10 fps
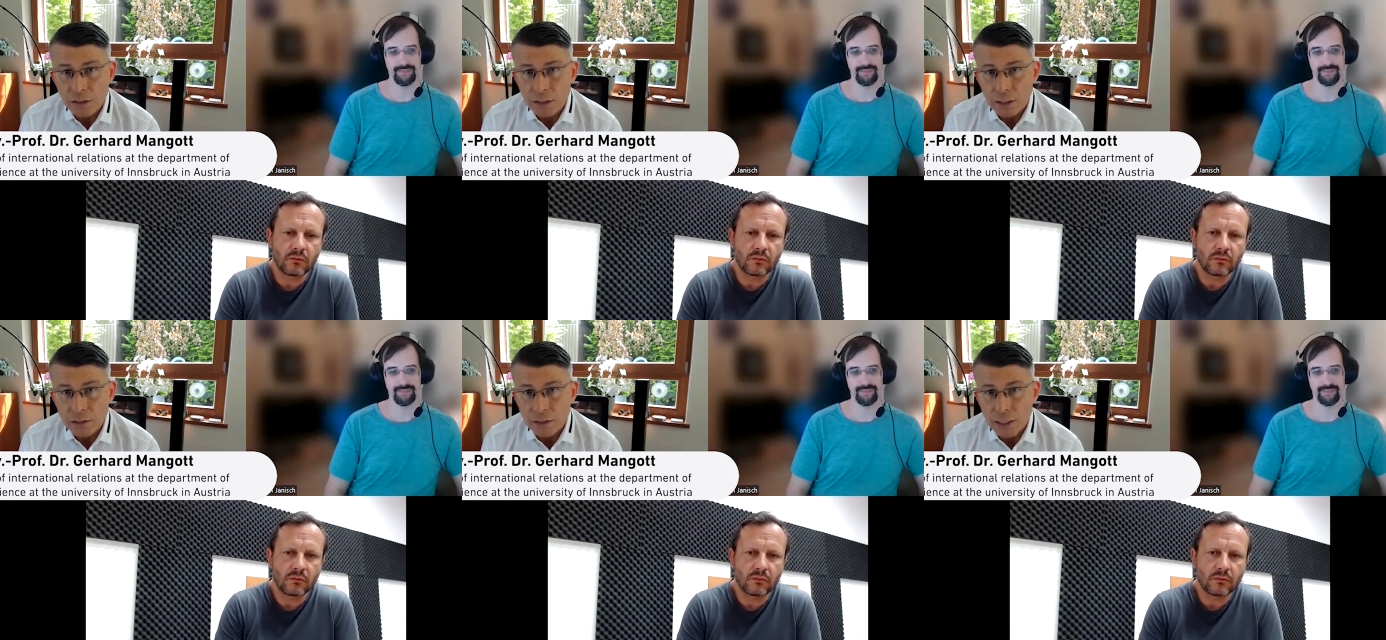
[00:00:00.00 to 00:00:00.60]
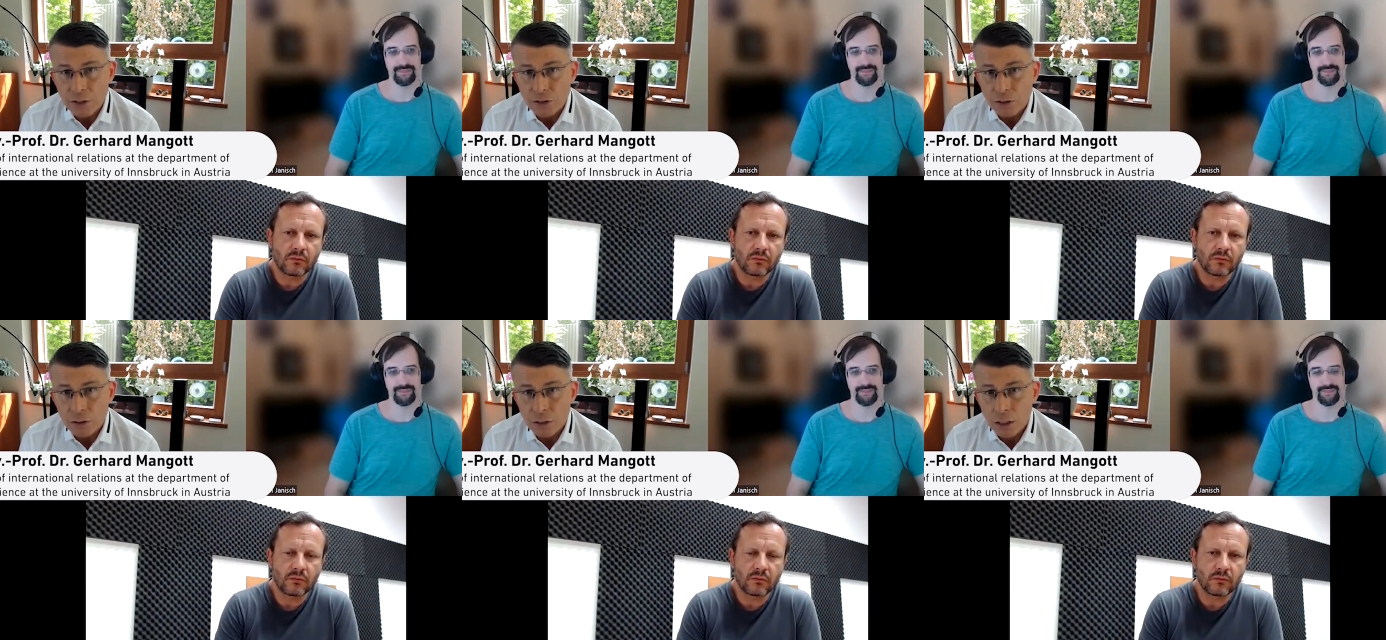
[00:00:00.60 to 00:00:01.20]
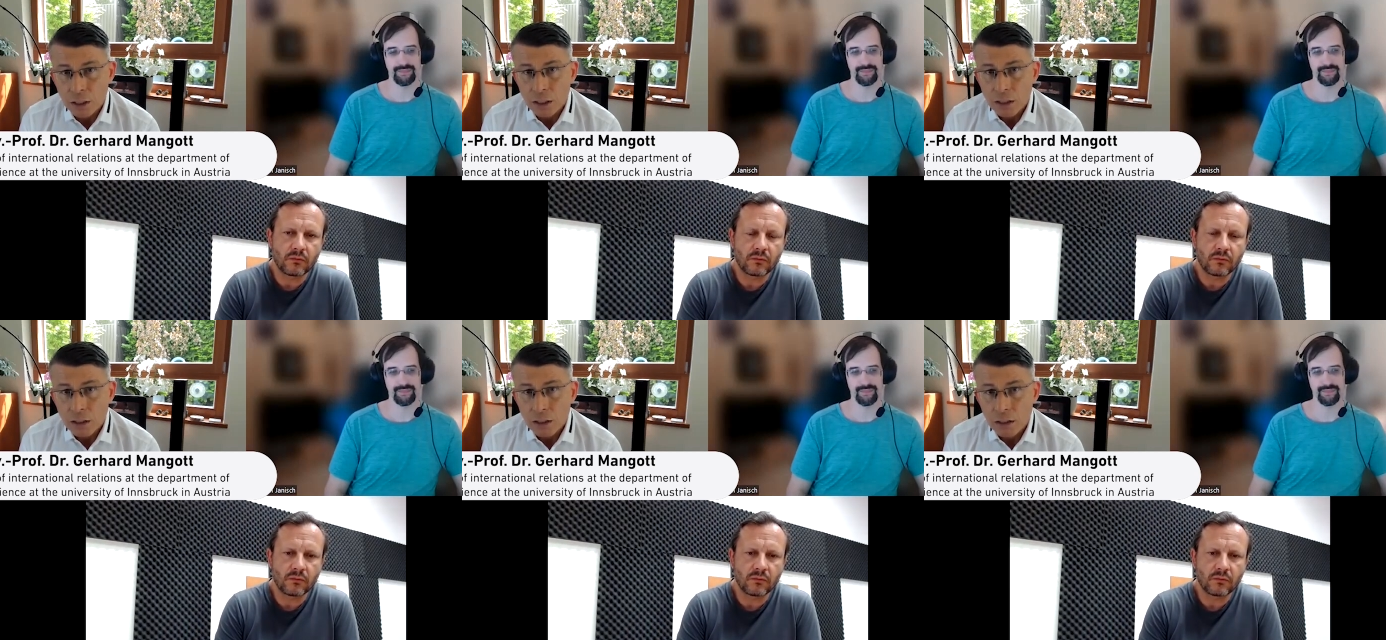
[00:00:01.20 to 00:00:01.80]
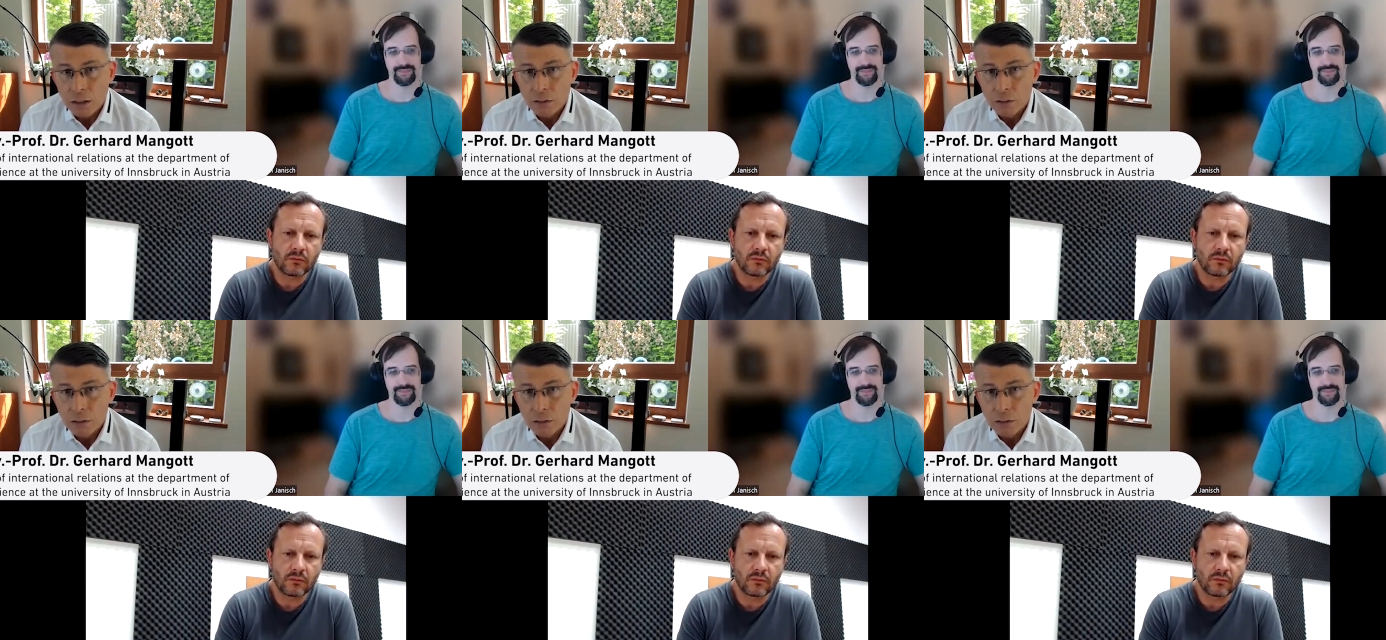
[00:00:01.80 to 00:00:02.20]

Speaker 1: the international uh,